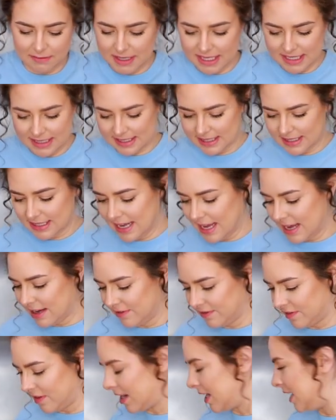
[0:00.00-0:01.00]
minutes in the
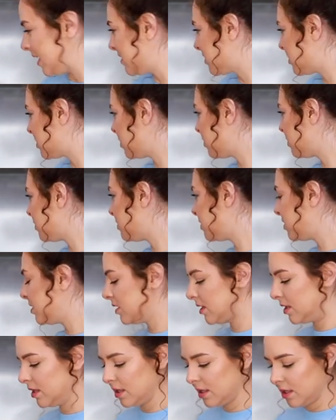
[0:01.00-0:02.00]
air fryer, so
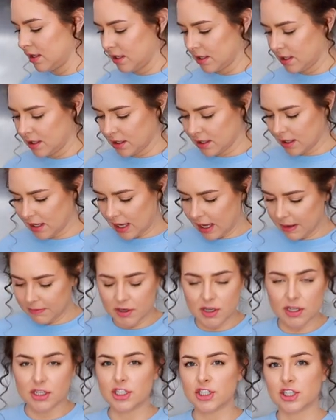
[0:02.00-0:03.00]
I'm
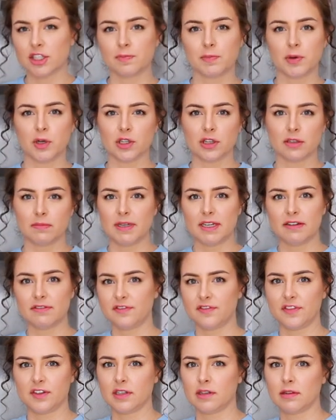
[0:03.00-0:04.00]
gonna just put them in
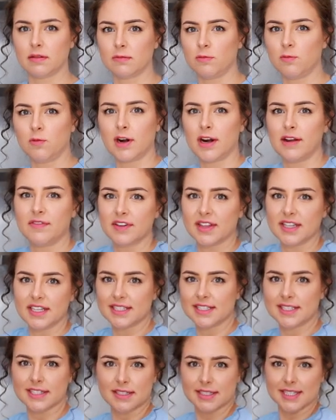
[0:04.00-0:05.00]
for whatever this
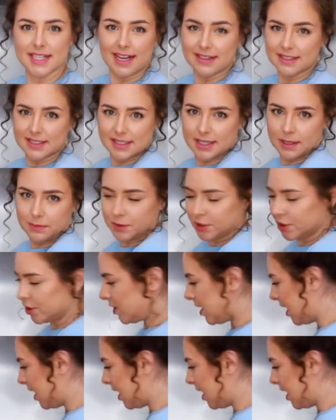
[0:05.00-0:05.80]
sets the temperature